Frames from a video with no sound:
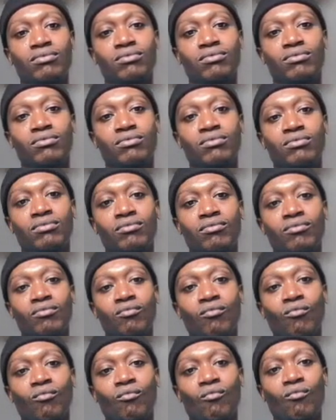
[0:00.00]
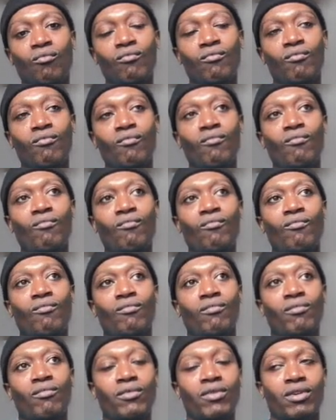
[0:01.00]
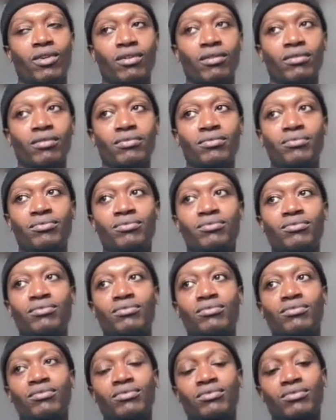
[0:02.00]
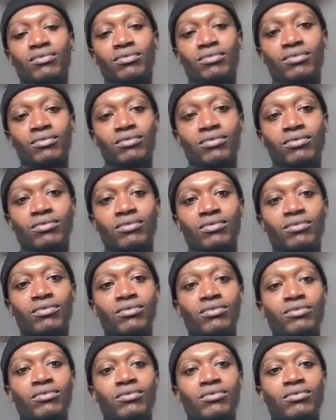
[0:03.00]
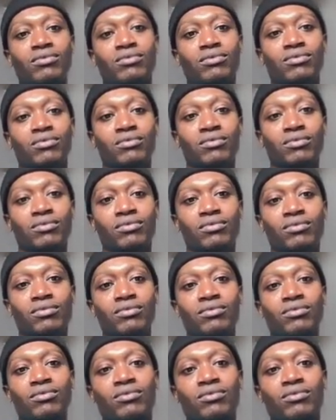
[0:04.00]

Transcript: The person shown says nothing.